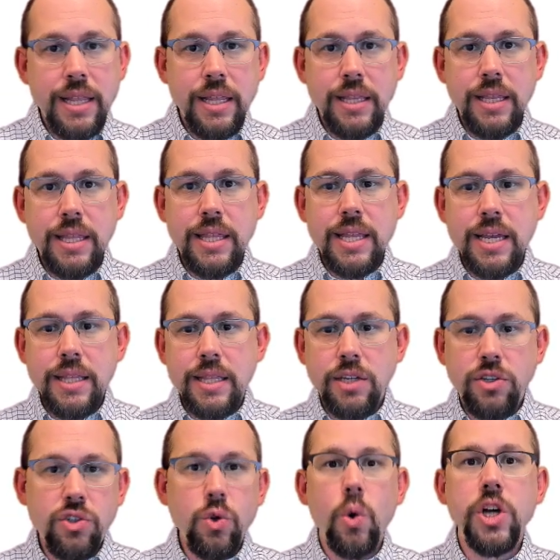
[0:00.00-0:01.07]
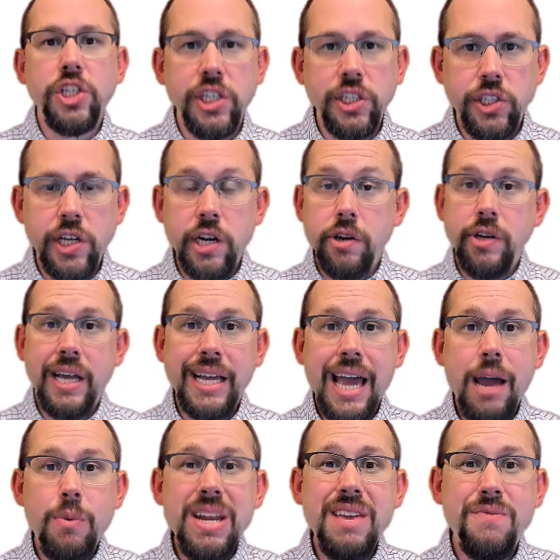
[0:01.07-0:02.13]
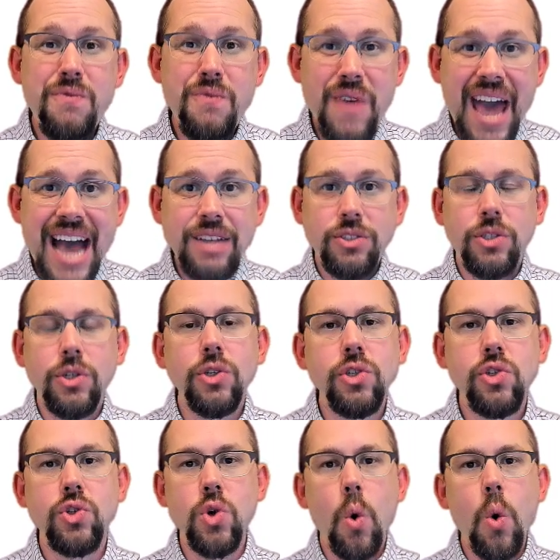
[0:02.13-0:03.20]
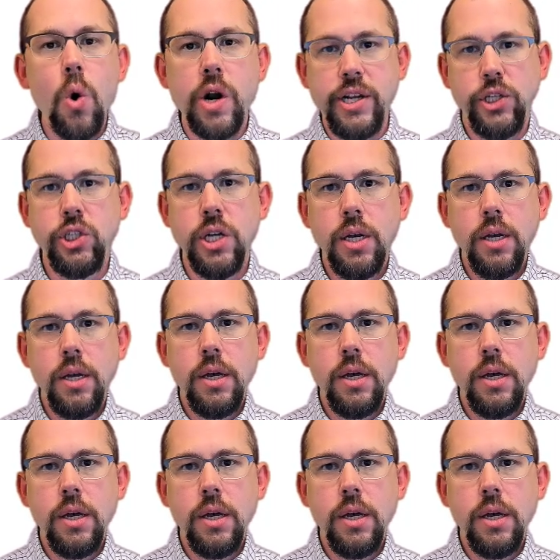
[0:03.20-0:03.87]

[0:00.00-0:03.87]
The, the, the storage engineering, like, hey, we need faster storage.